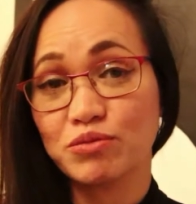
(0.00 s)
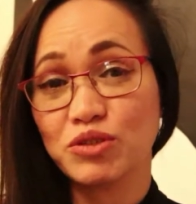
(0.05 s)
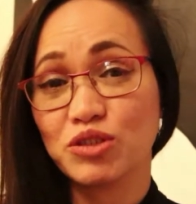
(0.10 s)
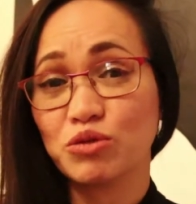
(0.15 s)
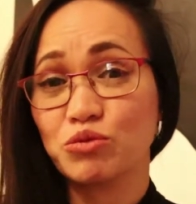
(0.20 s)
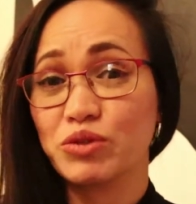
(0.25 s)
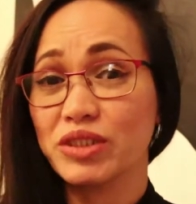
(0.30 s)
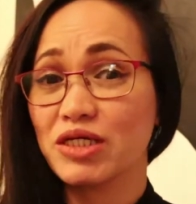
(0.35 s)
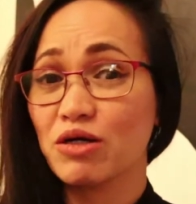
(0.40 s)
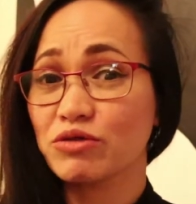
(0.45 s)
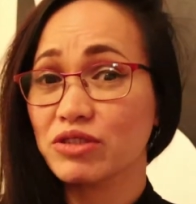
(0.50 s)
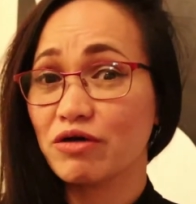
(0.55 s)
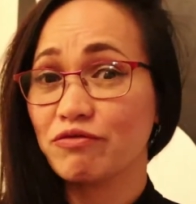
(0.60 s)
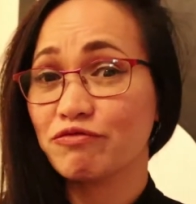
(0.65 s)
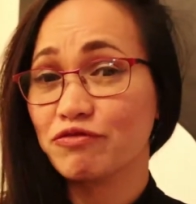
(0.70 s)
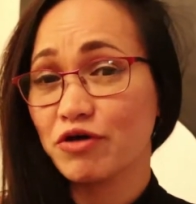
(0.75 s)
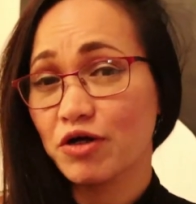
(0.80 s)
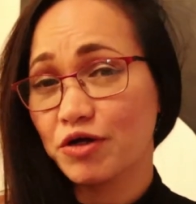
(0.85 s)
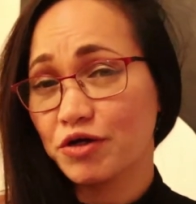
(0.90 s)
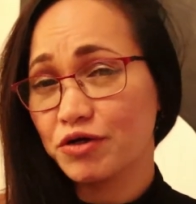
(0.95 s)
So without
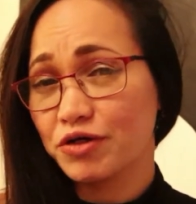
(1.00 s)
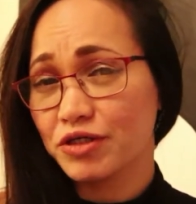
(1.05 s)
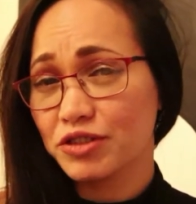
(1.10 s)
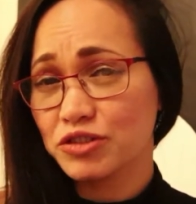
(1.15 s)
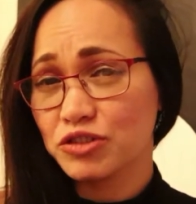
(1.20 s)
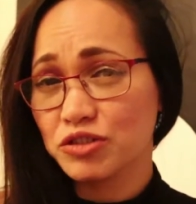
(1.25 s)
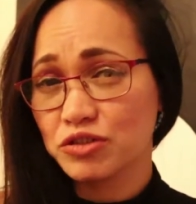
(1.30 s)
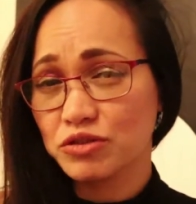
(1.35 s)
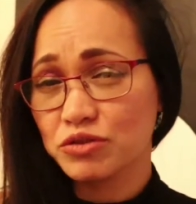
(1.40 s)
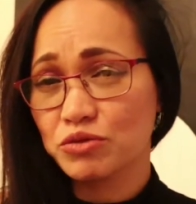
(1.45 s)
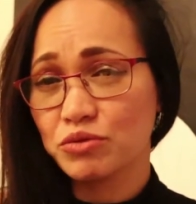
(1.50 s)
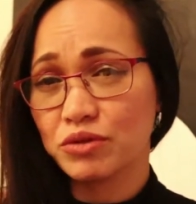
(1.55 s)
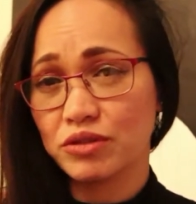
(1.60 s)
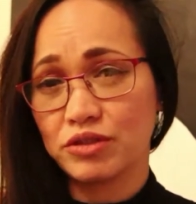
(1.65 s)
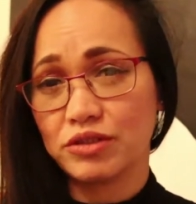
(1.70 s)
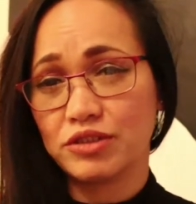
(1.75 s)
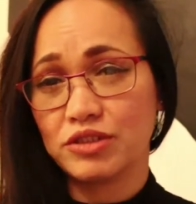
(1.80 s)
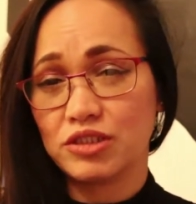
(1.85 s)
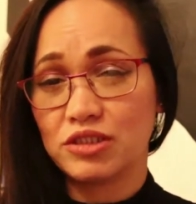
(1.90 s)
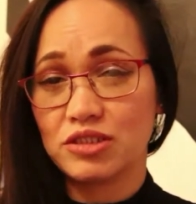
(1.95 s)
further ado,
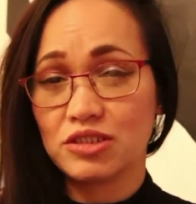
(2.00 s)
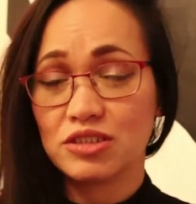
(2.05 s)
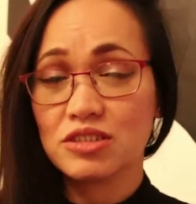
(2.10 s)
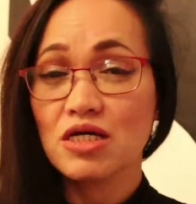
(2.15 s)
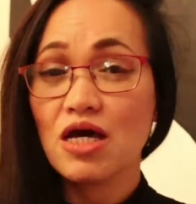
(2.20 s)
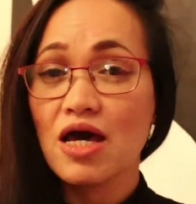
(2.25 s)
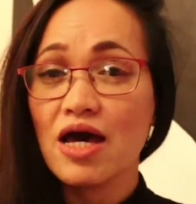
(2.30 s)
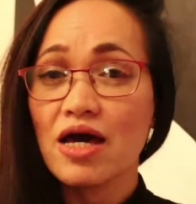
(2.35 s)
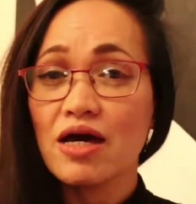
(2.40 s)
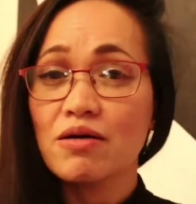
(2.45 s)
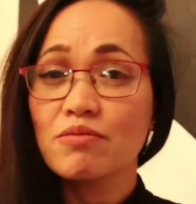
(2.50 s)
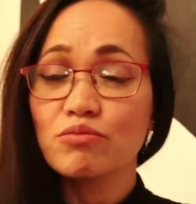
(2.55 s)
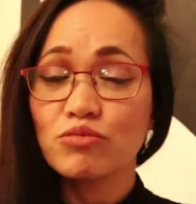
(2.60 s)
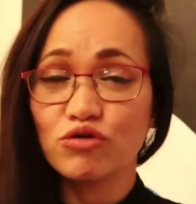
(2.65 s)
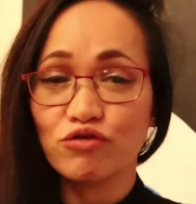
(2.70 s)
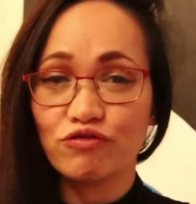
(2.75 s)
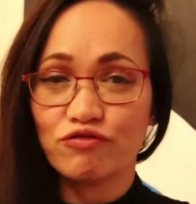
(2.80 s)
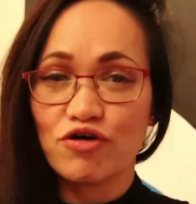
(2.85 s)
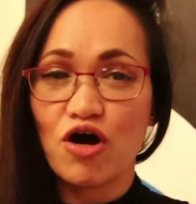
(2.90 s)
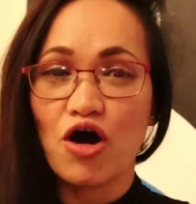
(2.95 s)
we'll just
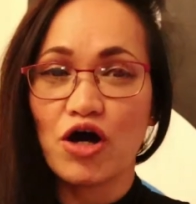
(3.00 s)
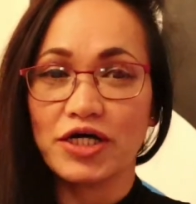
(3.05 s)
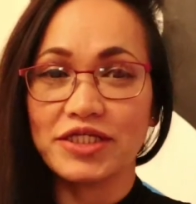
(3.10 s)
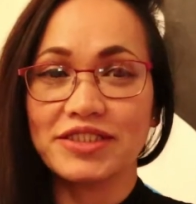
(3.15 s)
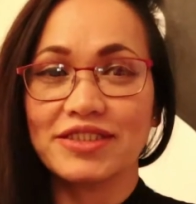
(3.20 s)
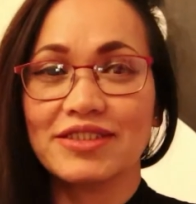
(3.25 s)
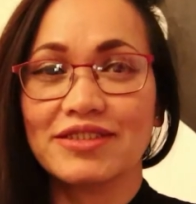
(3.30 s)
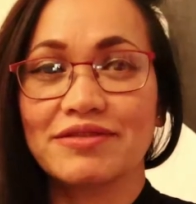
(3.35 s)
move on.